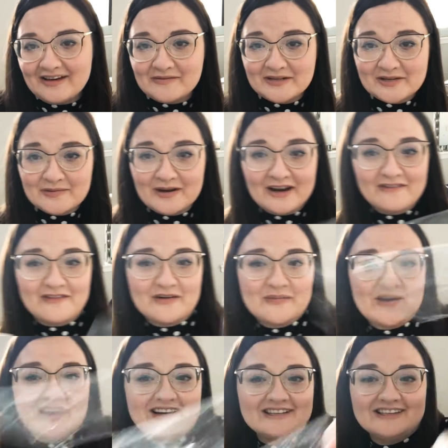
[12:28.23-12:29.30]
that much money for a
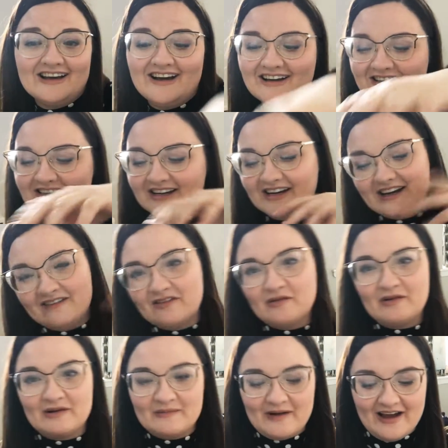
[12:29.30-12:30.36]
pair of socks, and I never
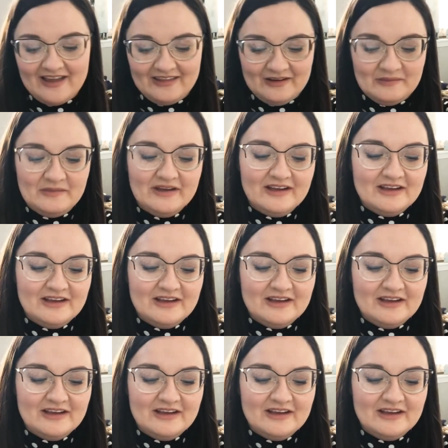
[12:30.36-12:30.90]
want to buy them.